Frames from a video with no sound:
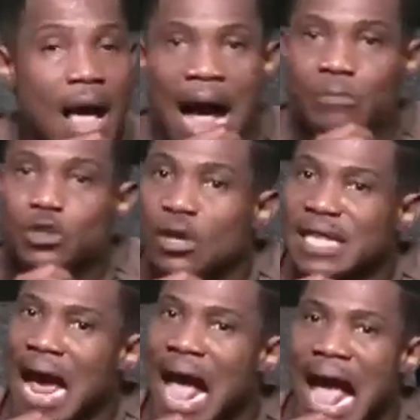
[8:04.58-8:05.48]
I'm sure
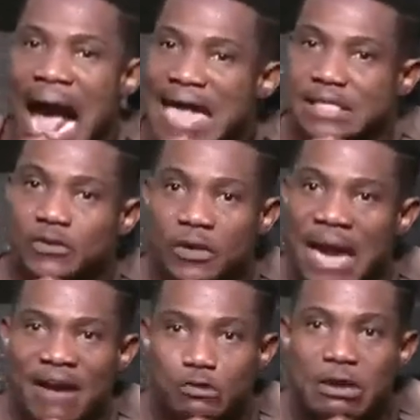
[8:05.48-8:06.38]
that I still don't
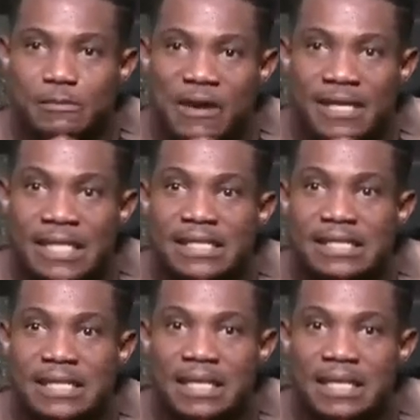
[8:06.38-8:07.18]
have to explain this.